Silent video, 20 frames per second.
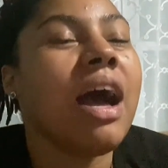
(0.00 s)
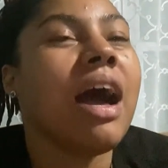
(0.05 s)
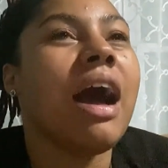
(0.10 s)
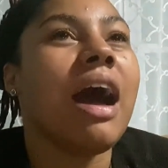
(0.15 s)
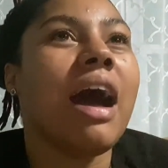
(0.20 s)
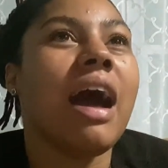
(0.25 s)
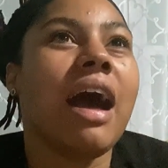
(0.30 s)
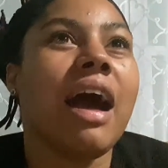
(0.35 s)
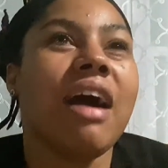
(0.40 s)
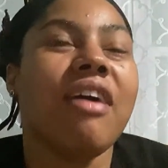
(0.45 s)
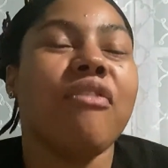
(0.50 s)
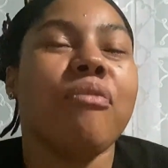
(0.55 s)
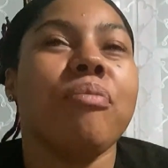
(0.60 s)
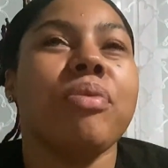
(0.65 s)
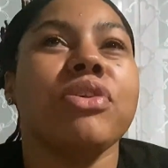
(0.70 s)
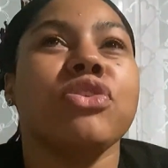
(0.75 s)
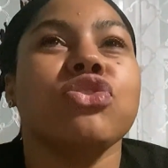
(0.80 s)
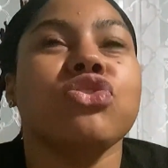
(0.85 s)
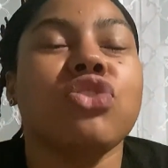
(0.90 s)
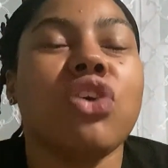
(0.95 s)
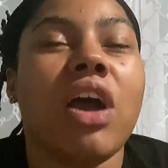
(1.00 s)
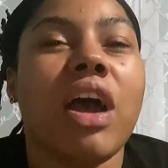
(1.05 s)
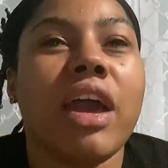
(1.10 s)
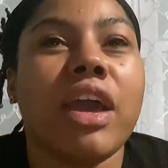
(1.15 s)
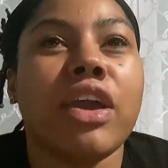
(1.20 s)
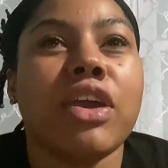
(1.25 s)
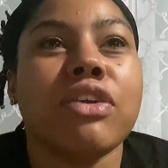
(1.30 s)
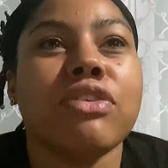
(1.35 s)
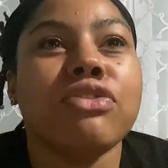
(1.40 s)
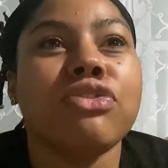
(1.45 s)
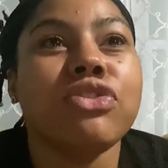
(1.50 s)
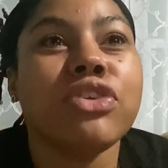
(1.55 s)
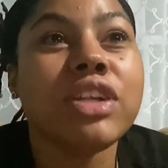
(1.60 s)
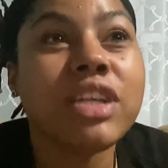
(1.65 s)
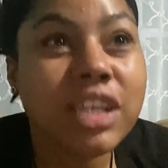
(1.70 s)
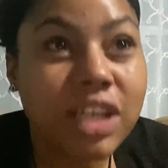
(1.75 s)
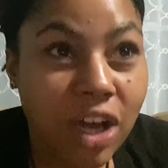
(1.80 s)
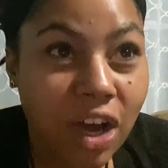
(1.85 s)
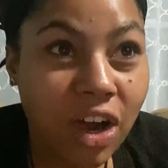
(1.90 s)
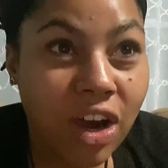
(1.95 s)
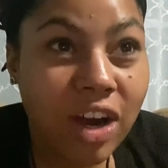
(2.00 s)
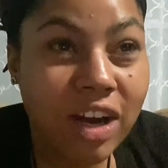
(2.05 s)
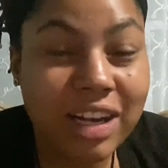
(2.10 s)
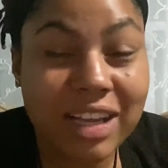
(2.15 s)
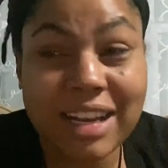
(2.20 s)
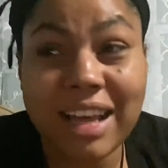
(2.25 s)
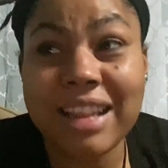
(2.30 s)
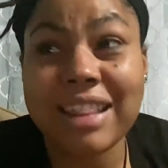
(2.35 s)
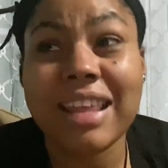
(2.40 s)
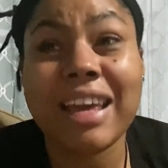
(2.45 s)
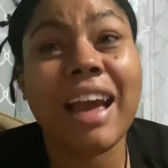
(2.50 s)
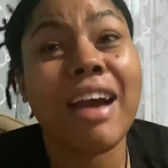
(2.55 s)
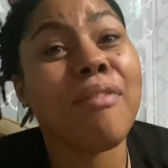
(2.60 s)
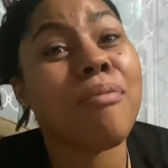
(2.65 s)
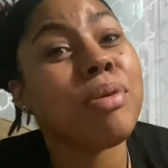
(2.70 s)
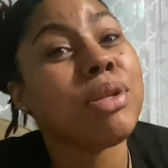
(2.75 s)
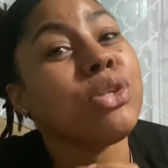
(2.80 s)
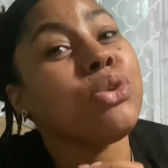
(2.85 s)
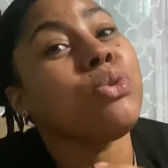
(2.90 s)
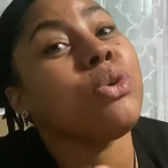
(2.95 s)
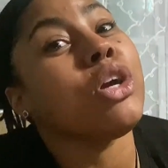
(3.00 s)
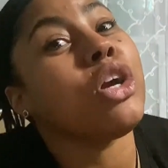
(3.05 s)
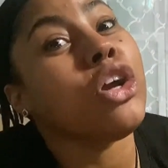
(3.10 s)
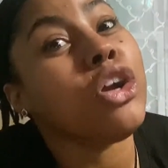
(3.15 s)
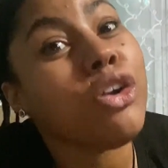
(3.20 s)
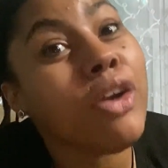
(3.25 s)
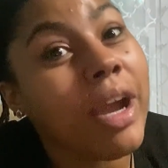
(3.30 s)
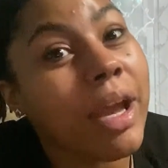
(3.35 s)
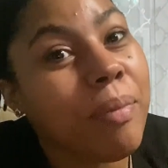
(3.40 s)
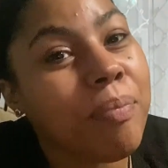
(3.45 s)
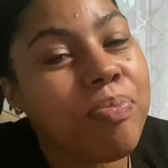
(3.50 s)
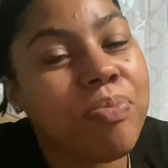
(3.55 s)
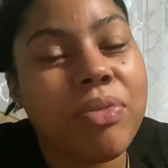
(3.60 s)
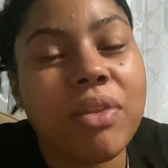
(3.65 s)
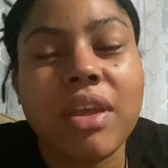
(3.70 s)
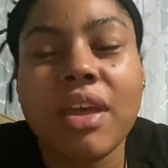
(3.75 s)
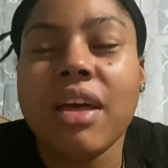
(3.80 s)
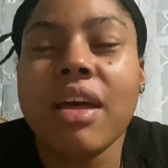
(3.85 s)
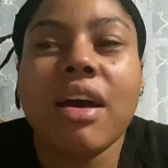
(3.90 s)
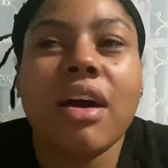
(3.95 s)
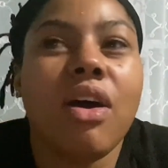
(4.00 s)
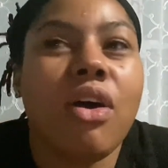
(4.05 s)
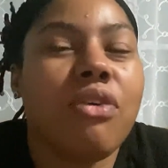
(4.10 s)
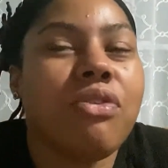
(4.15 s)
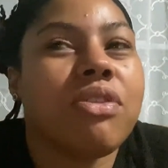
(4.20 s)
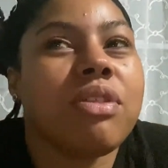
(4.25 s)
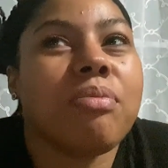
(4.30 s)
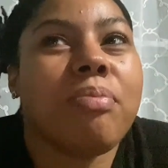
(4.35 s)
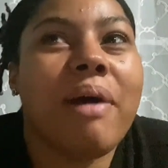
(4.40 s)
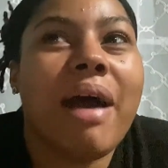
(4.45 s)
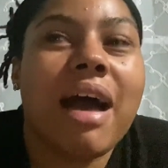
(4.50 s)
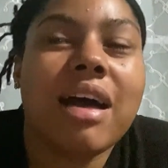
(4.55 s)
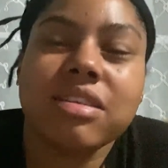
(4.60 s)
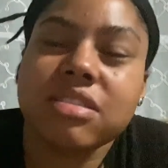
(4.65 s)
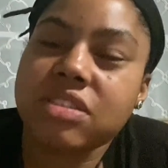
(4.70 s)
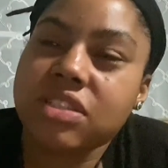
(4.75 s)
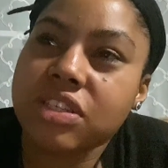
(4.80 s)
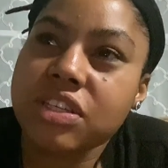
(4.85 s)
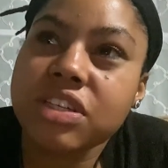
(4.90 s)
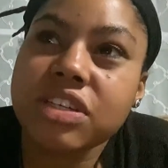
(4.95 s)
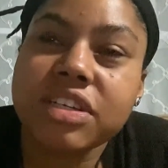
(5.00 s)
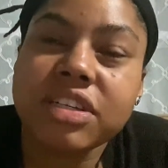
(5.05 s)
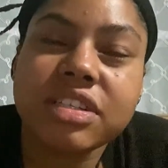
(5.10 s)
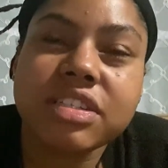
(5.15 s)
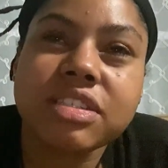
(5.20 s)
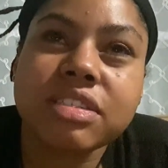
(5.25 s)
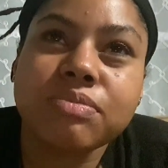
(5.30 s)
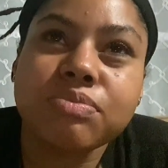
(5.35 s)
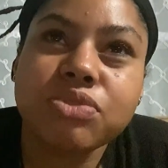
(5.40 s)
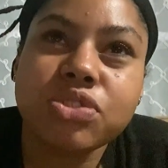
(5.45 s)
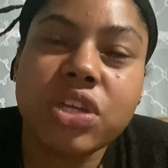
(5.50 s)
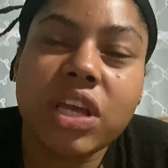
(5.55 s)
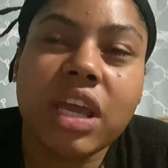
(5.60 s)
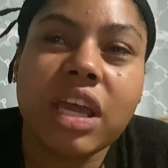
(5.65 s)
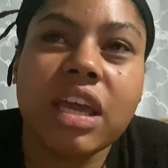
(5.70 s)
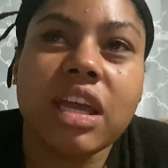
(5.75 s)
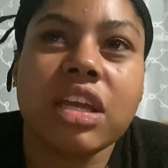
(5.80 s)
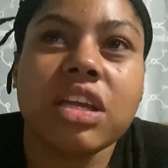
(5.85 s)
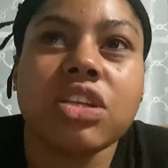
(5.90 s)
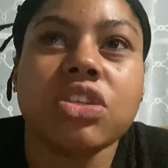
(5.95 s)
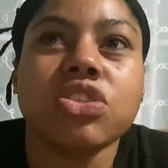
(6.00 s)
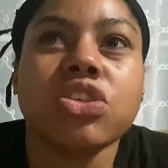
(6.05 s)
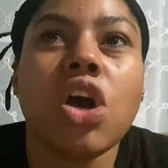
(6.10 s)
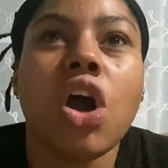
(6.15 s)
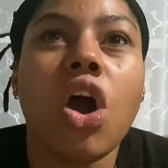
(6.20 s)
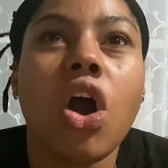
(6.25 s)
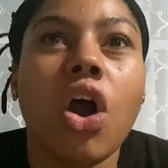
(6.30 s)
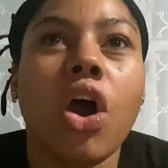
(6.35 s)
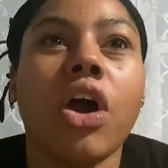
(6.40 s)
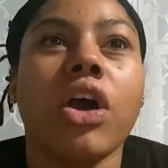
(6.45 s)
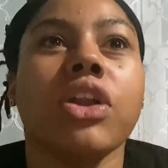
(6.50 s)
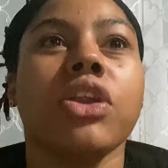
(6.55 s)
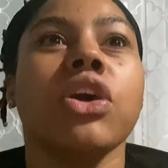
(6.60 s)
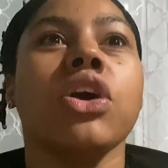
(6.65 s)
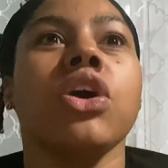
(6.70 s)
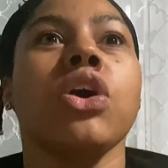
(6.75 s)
I have been trying really hard, and I think I've been doing great over the past year and some change on